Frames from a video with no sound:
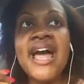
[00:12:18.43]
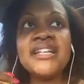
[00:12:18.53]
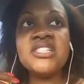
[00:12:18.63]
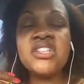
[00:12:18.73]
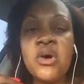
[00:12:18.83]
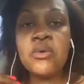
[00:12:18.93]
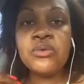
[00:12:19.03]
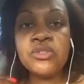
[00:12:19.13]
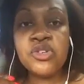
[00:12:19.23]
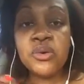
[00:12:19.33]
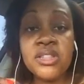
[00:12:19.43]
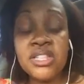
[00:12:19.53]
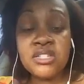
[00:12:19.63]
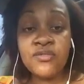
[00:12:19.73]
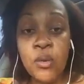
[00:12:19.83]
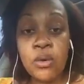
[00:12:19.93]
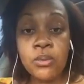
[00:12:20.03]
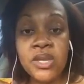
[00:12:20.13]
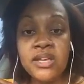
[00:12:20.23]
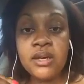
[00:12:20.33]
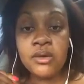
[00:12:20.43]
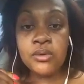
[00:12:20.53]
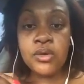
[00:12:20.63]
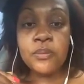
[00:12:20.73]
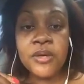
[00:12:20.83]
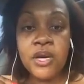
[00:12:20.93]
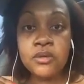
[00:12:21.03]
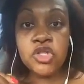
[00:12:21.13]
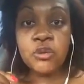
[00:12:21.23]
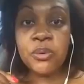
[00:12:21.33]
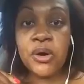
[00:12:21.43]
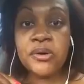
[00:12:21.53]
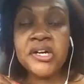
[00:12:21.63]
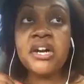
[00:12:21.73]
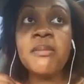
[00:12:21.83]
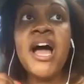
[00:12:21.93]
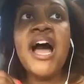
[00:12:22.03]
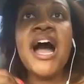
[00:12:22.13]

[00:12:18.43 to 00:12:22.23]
And so during this 4-week group coaching program,